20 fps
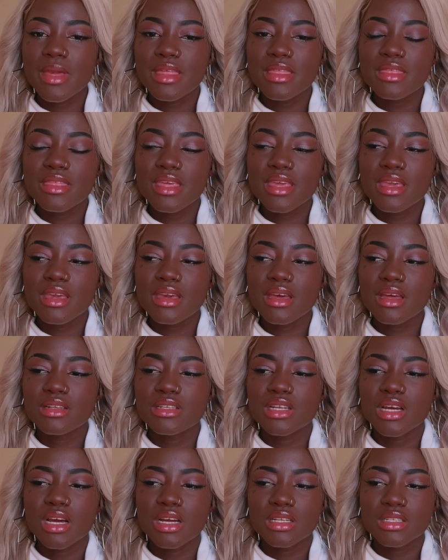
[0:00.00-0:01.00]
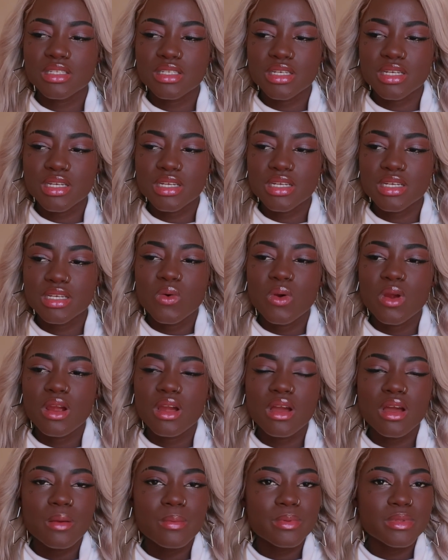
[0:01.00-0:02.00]
I think a doctor or
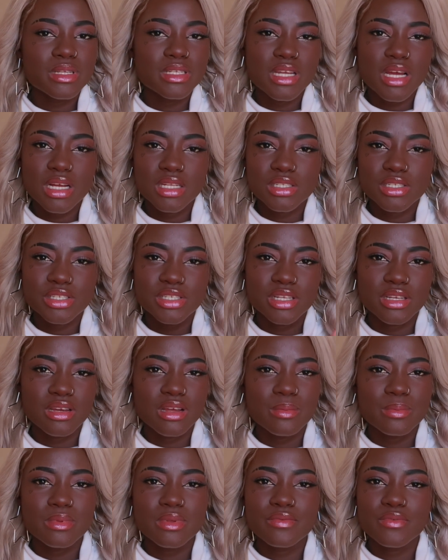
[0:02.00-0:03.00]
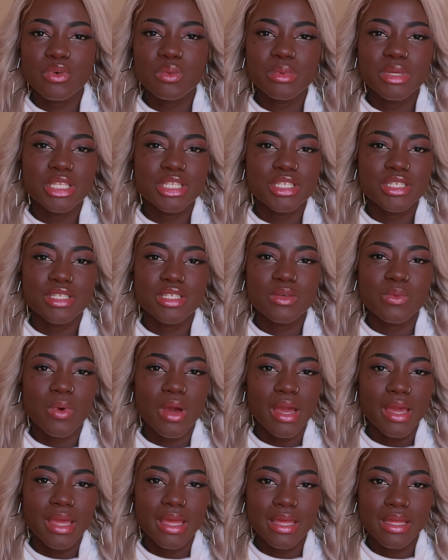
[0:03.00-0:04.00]
a couple of doctors a couple of
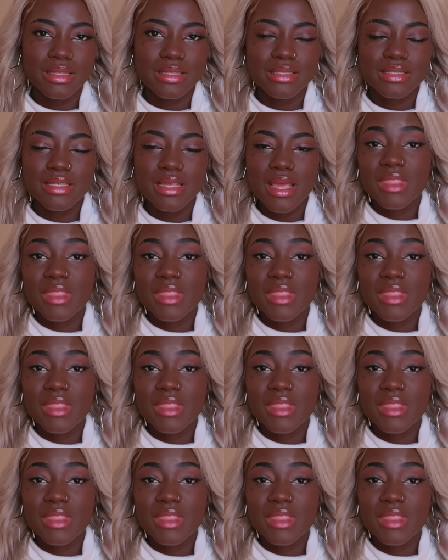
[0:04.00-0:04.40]
OBGYNs